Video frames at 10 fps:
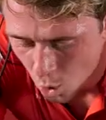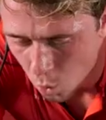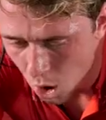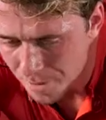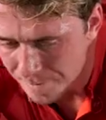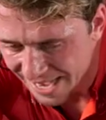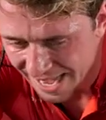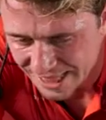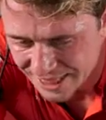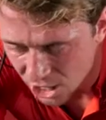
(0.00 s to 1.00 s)
1
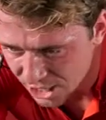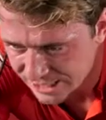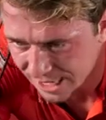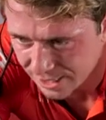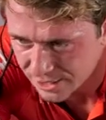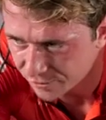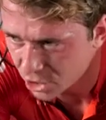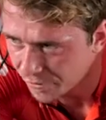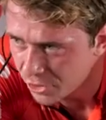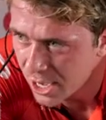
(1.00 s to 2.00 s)
minute, 30 seconds of
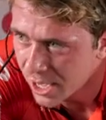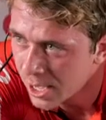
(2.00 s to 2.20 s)
recovery.